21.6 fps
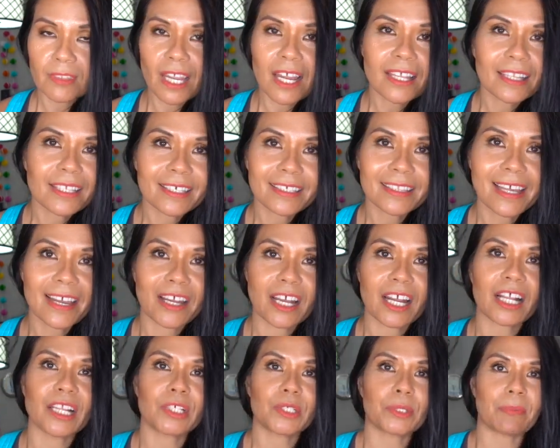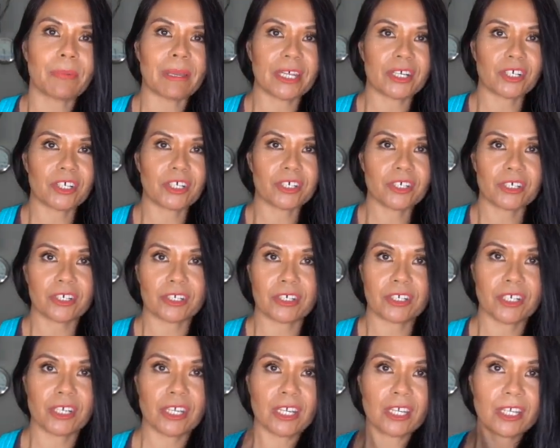I like that color better,
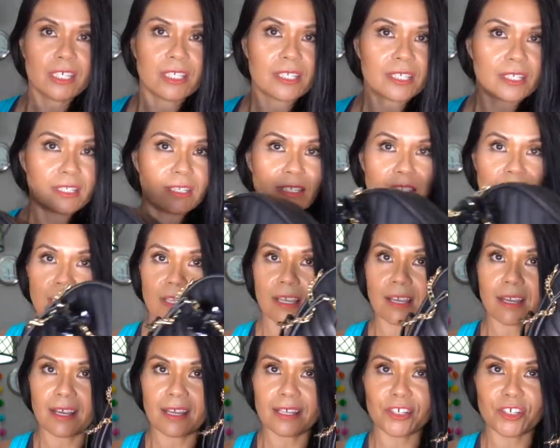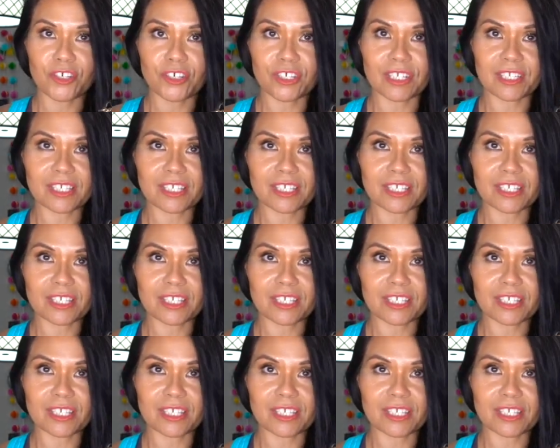since as you can